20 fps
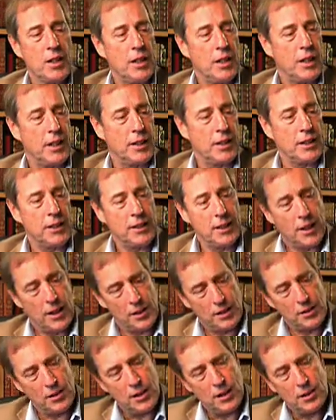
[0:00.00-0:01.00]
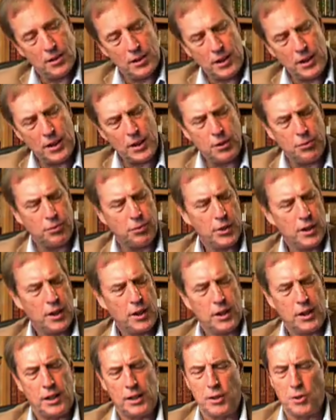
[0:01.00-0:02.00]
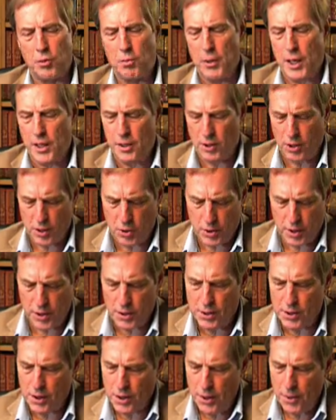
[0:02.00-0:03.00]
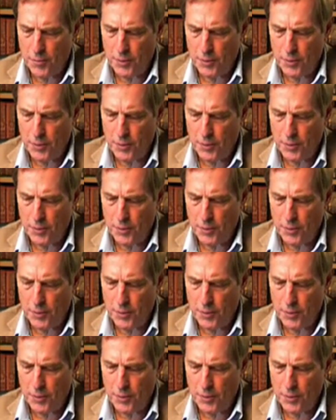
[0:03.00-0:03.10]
This leaf, you may notice,